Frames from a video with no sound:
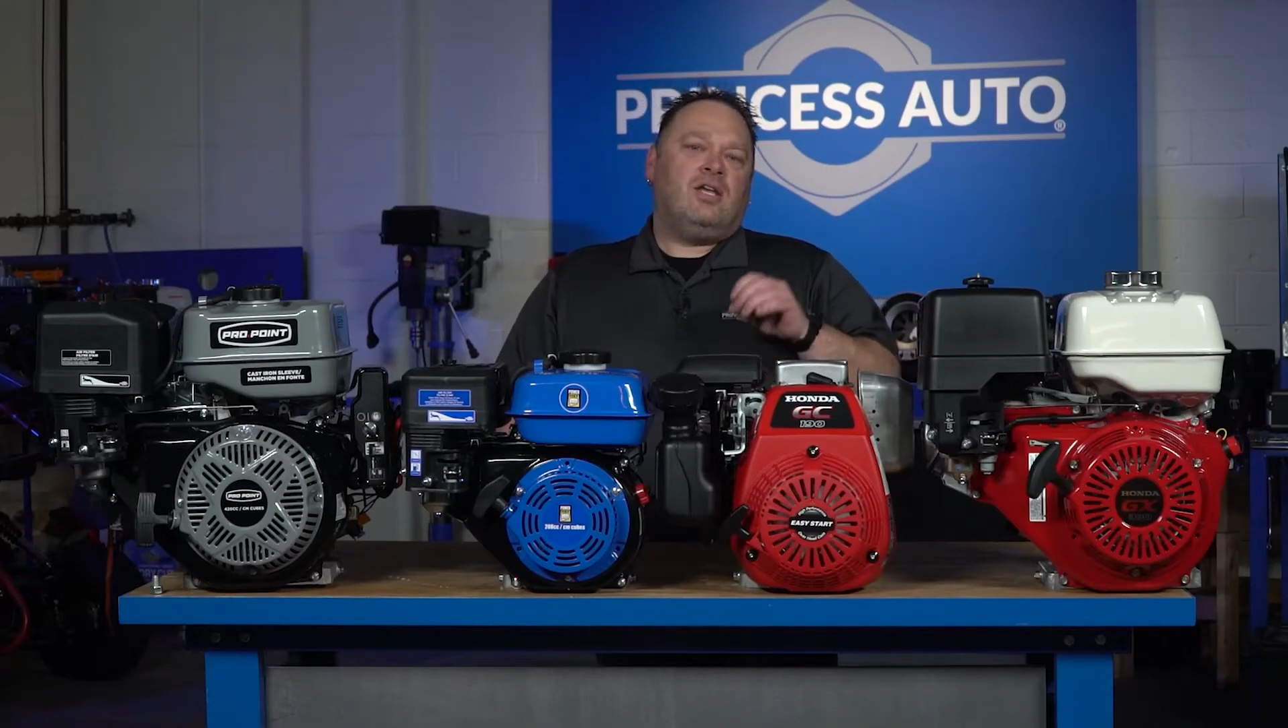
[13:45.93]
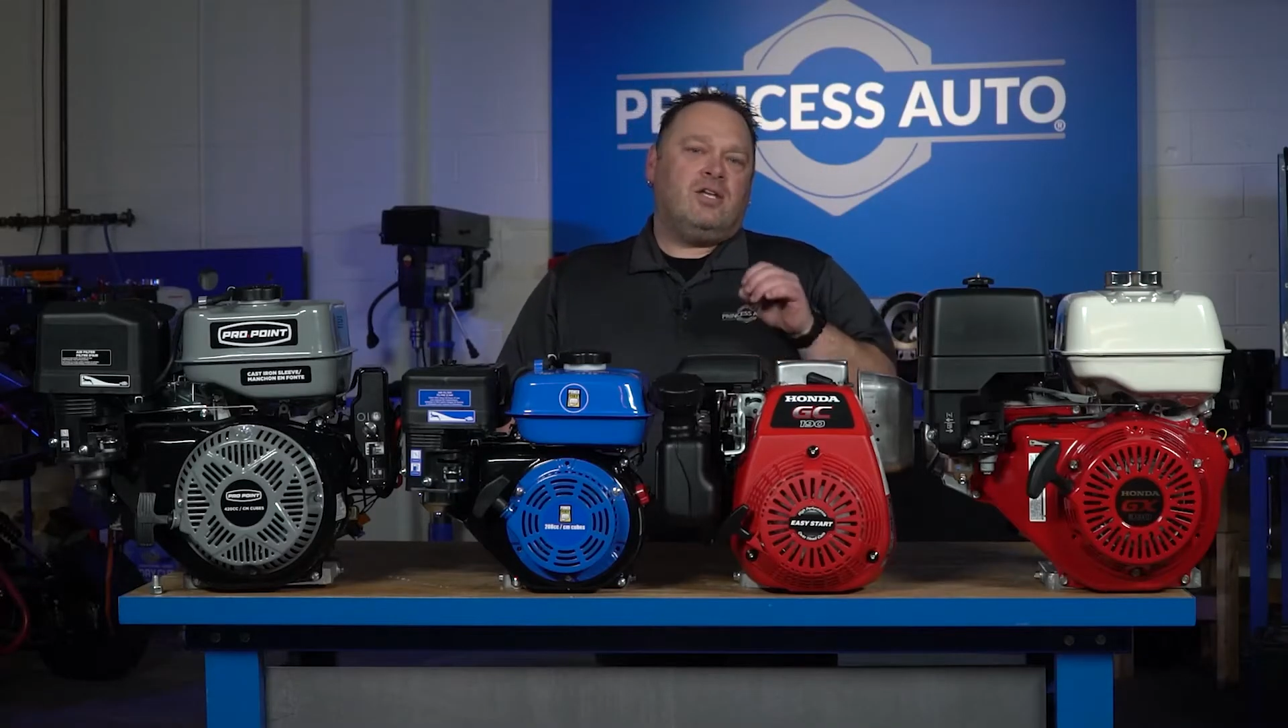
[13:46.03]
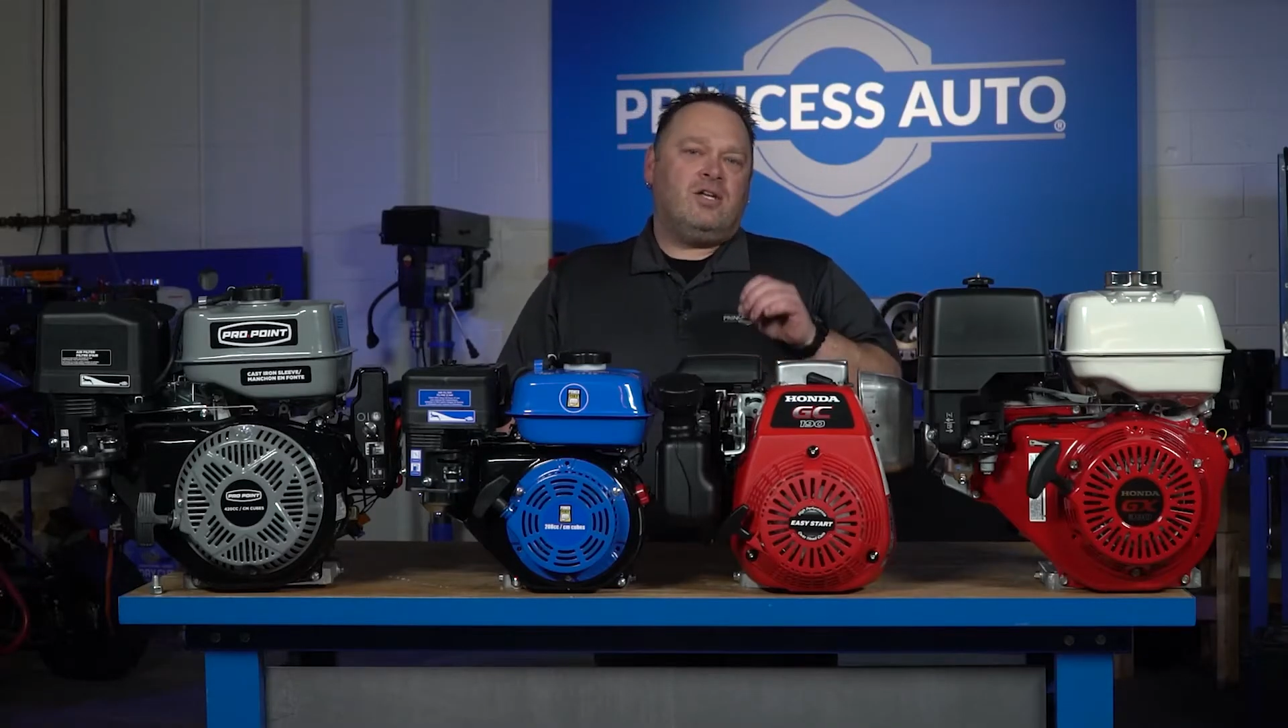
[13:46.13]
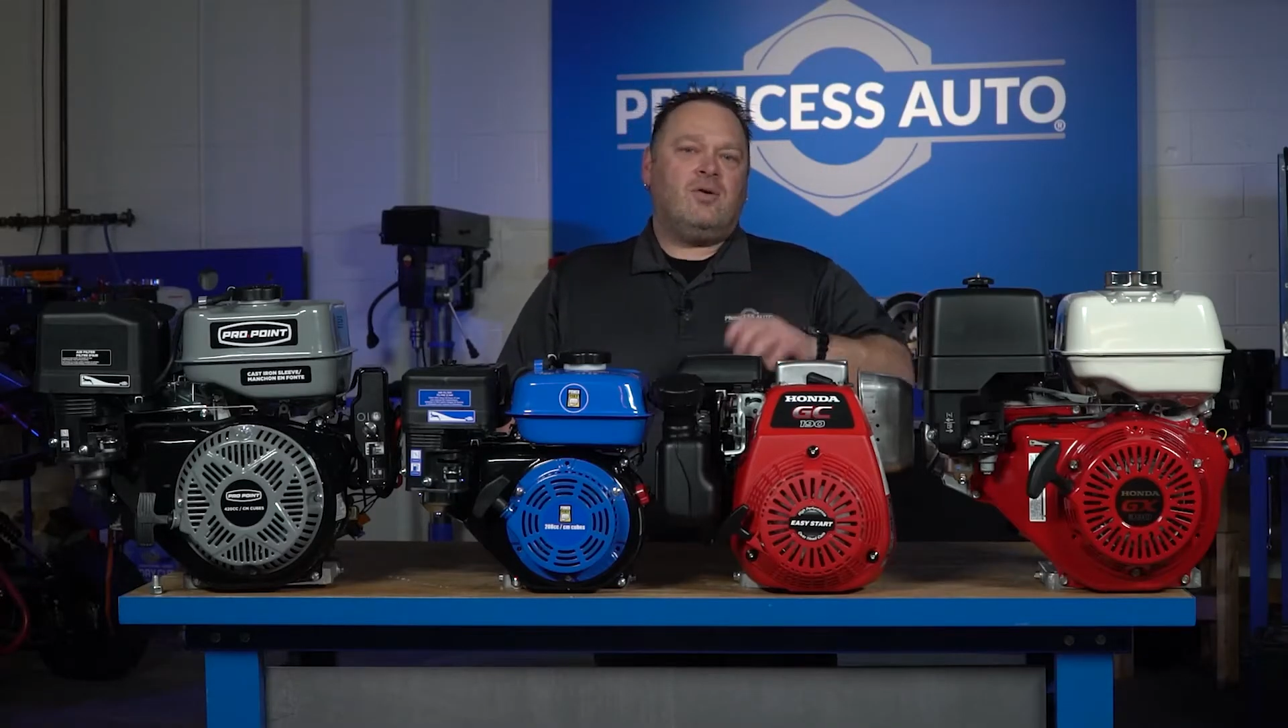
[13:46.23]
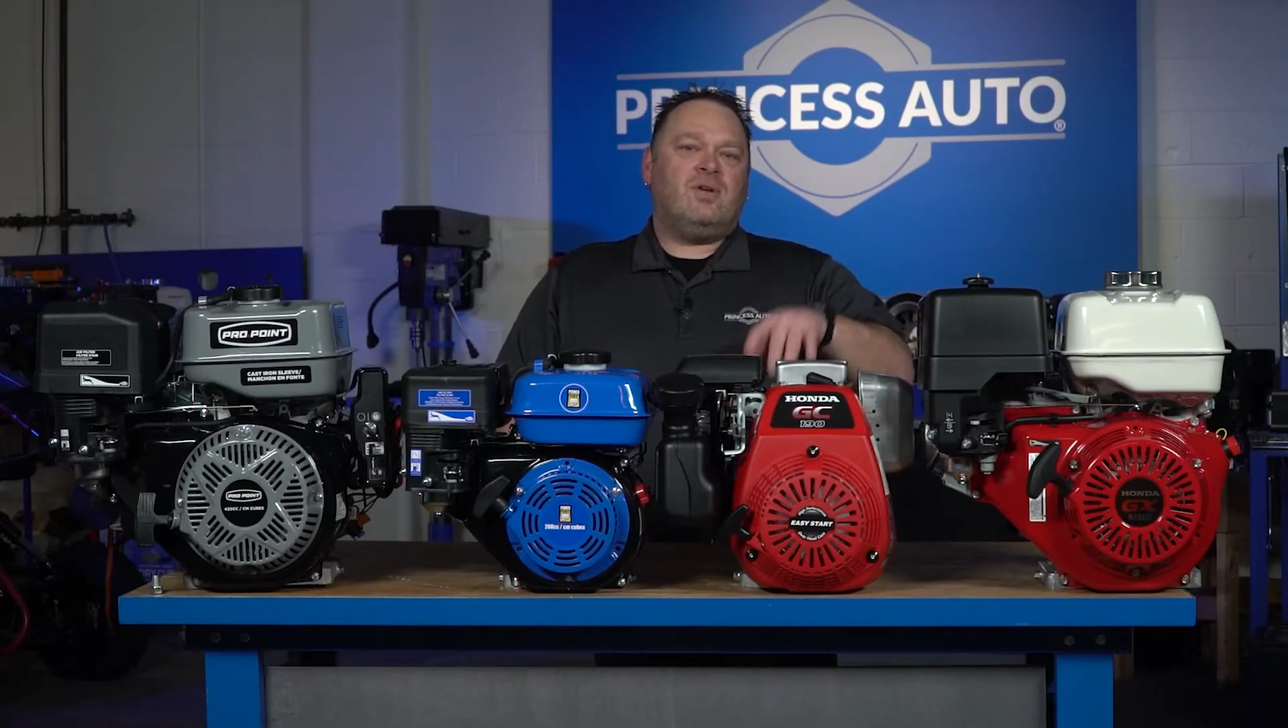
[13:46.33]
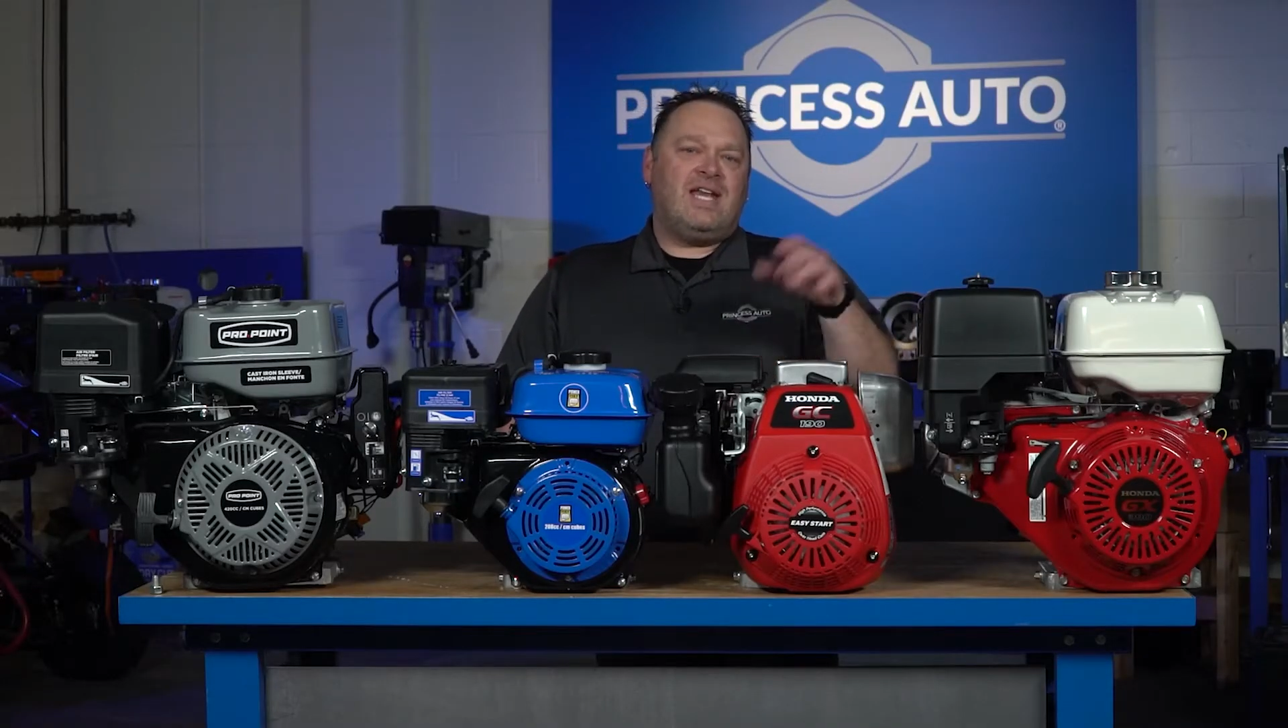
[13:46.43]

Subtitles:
you don't